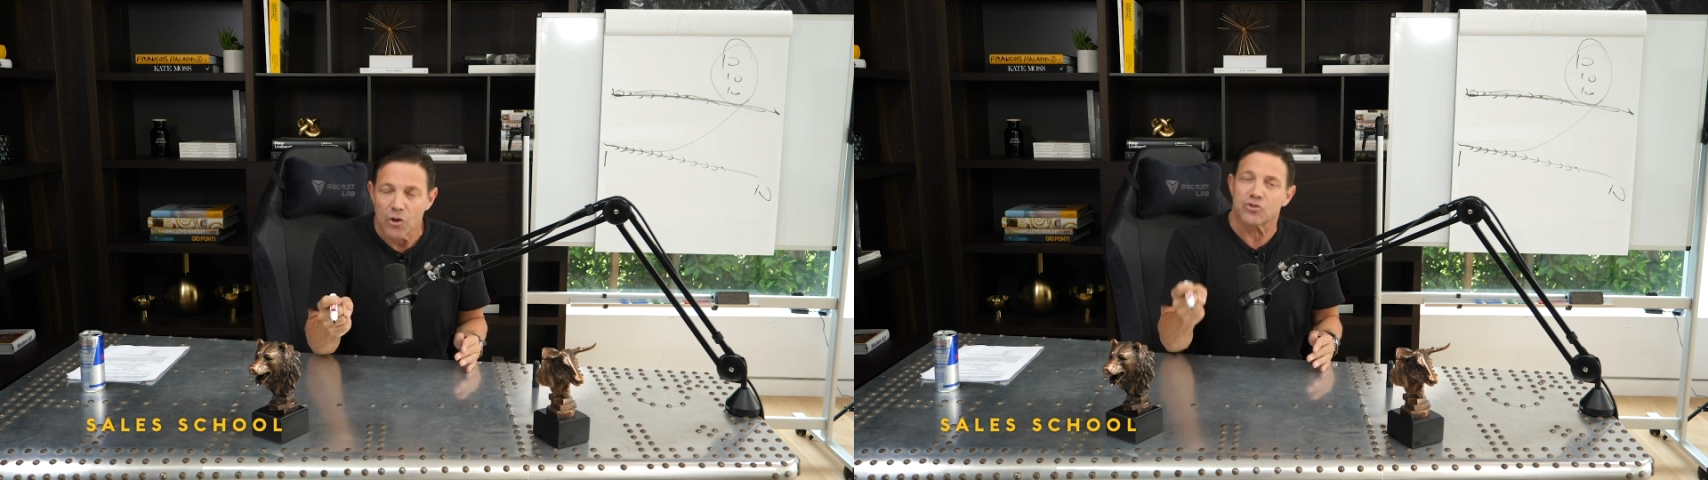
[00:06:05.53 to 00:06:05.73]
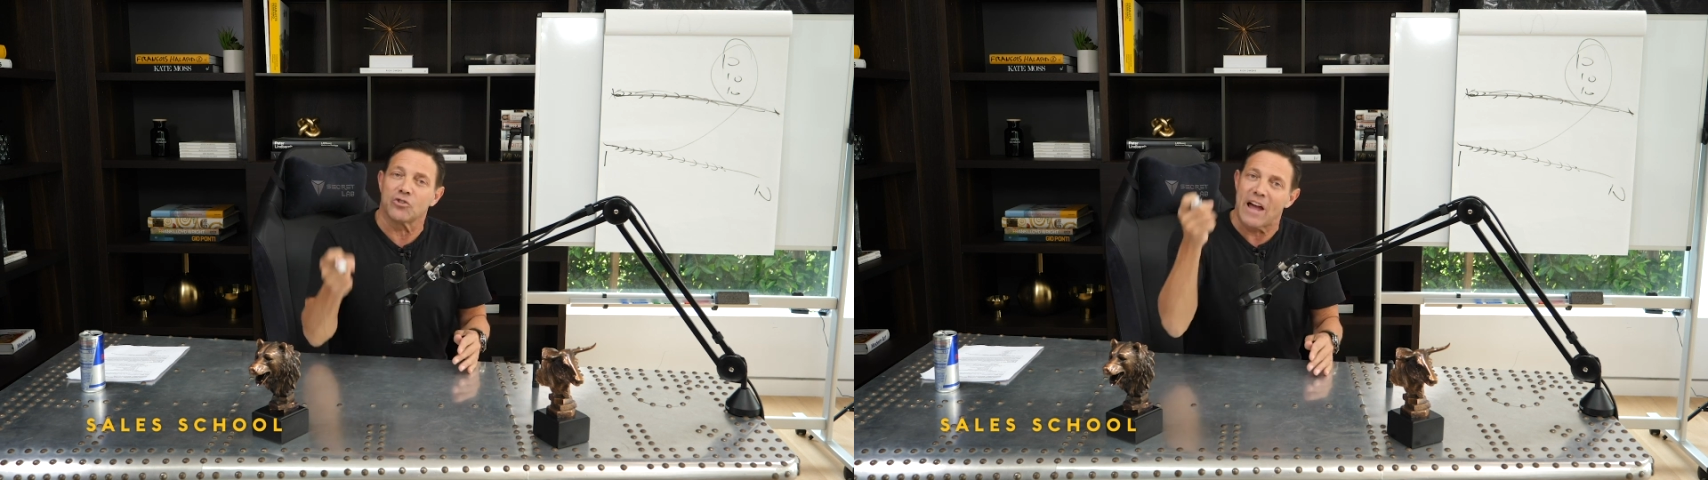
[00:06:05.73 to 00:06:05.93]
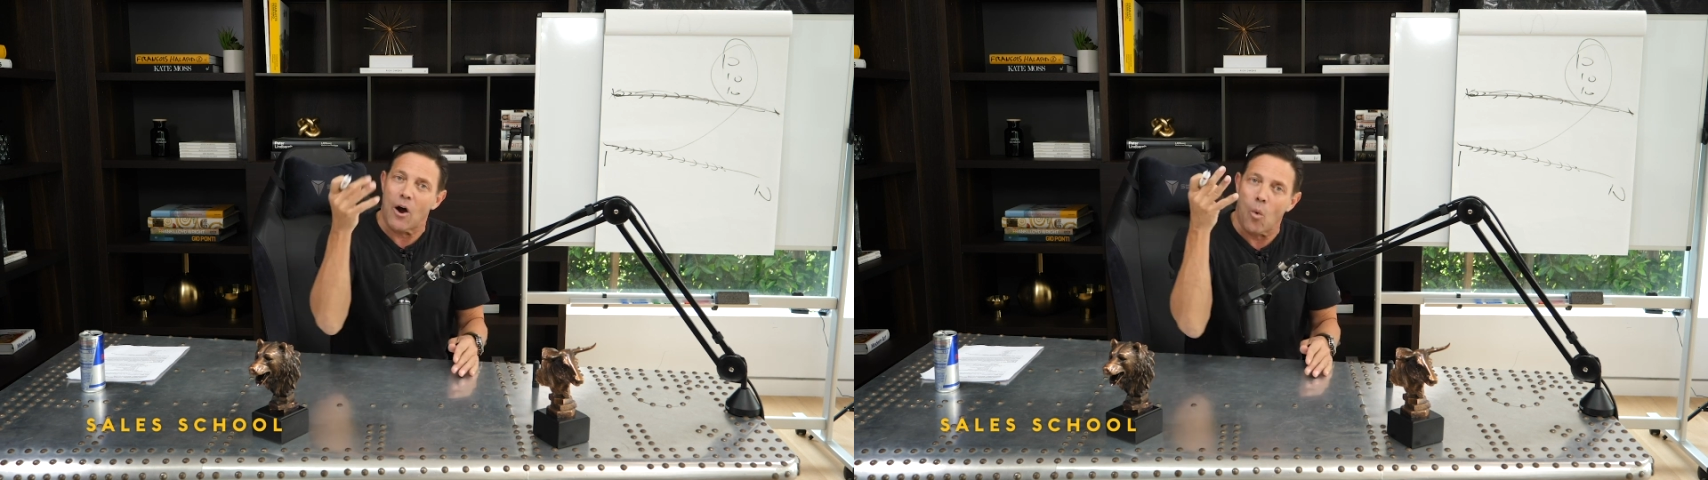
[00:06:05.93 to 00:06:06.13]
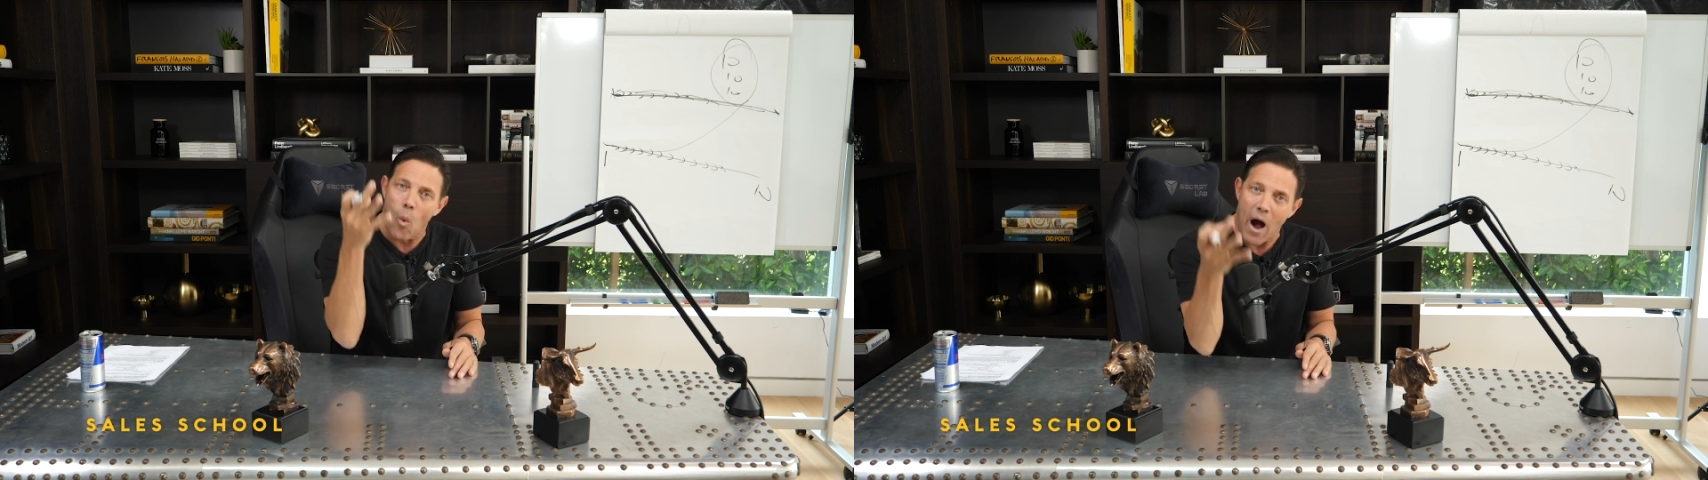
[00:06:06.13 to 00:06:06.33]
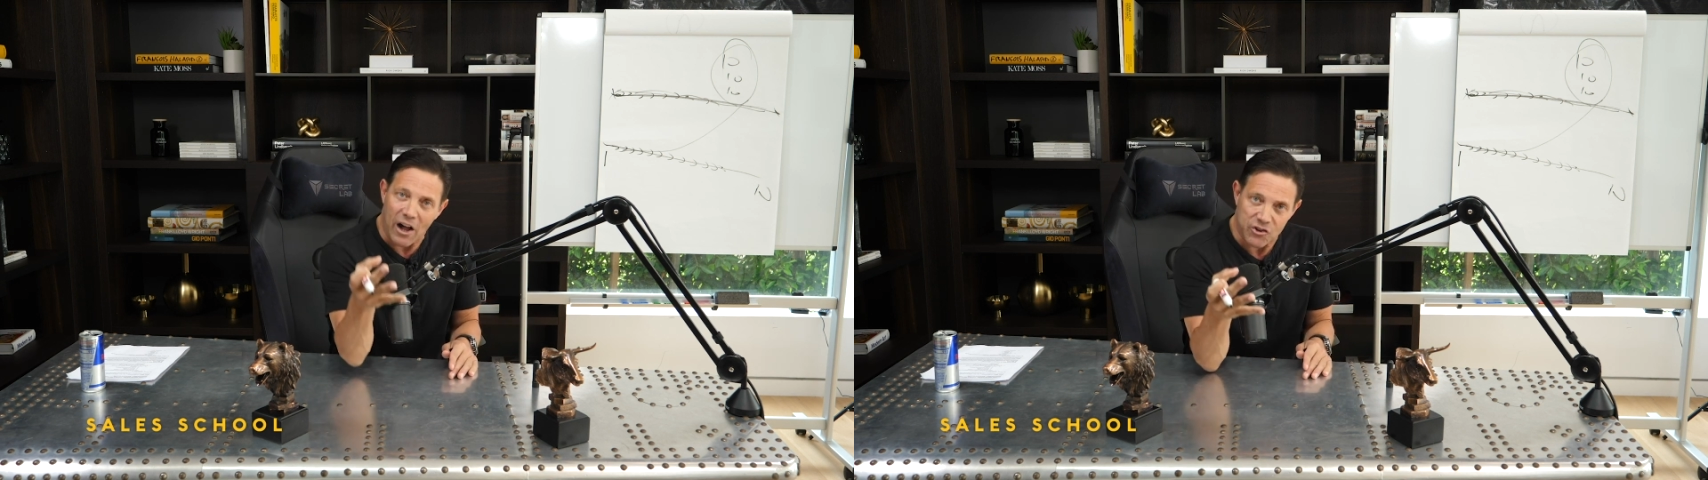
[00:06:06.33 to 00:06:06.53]
So now
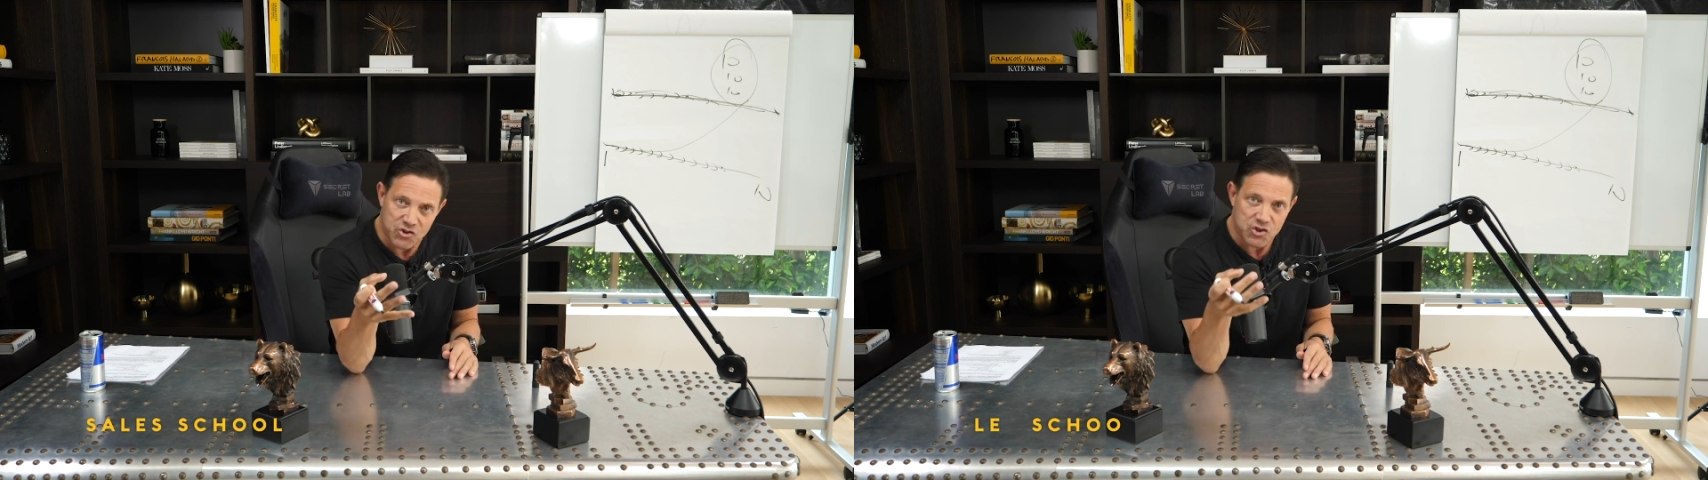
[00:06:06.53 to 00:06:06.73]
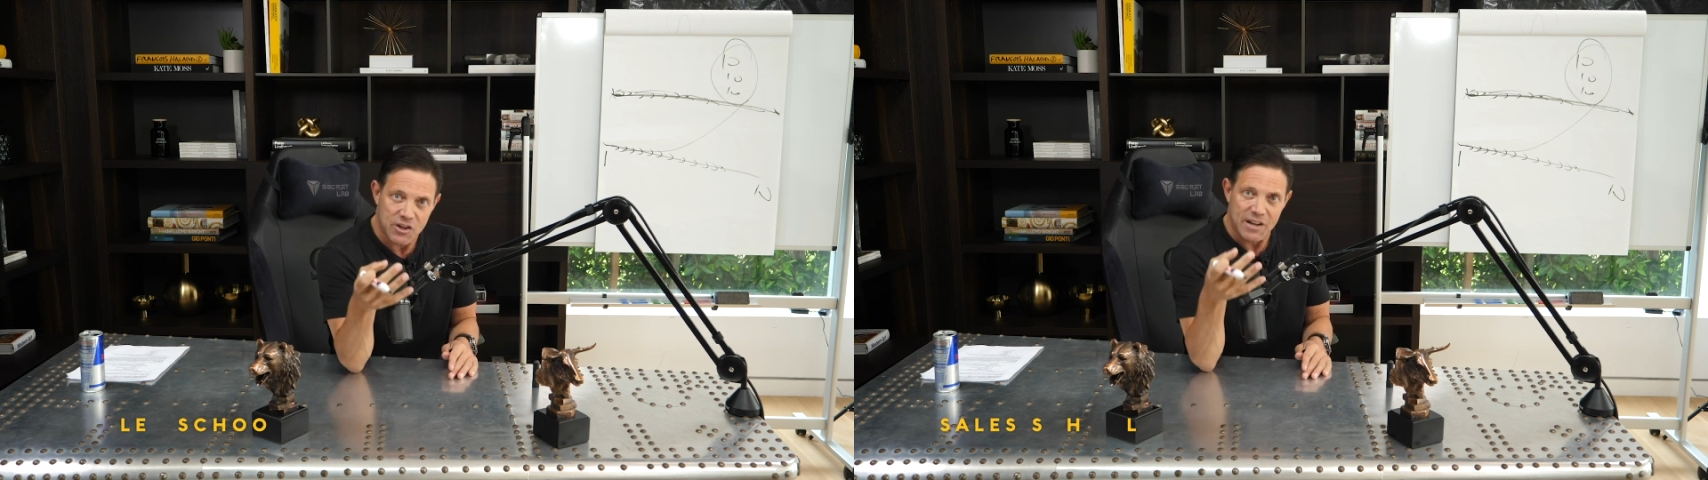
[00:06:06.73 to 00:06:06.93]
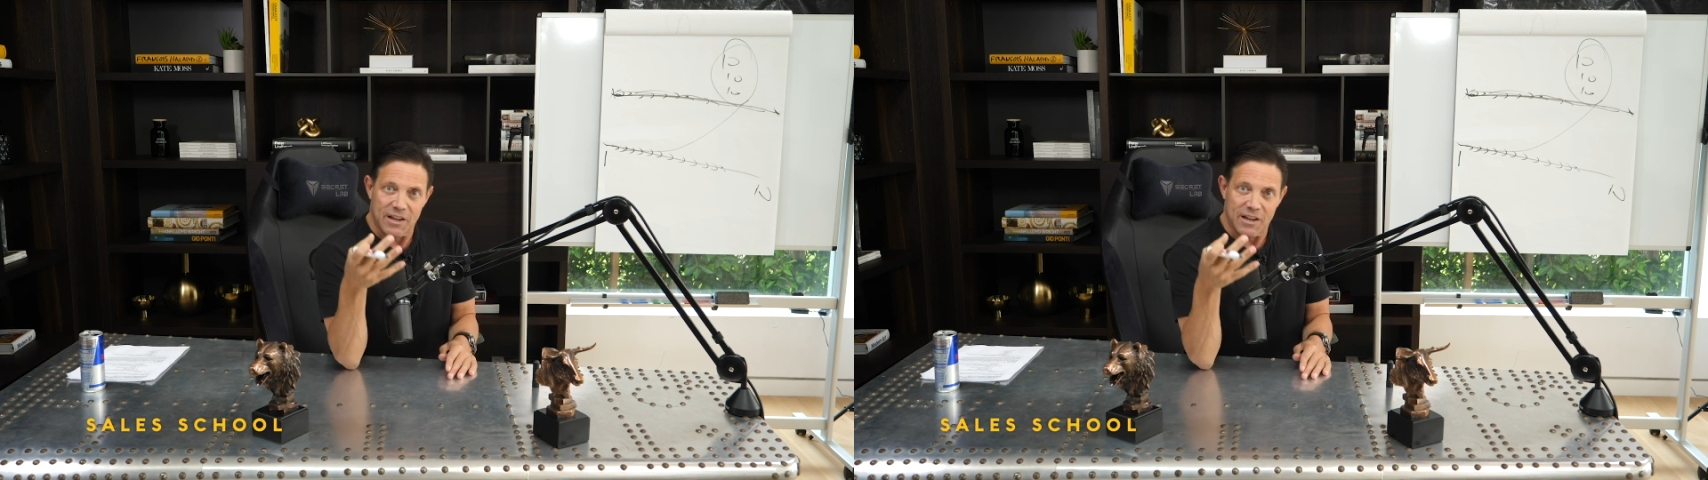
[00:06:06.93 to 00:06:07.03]
watch.